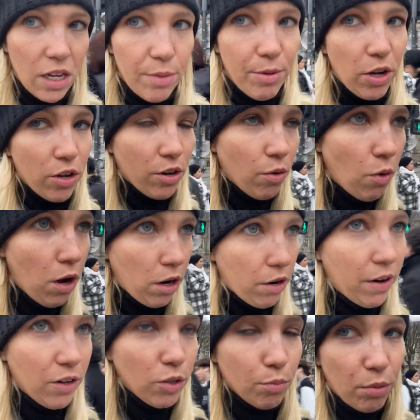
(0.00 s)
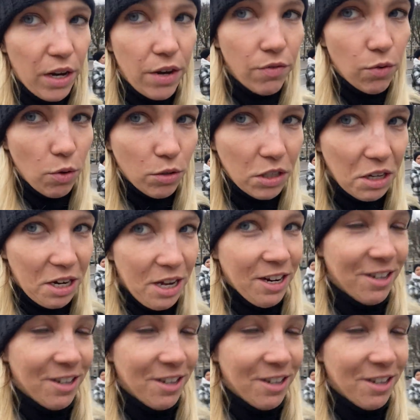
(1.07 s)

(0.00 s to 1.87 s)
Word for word: I'm not going to walk around blindfolded.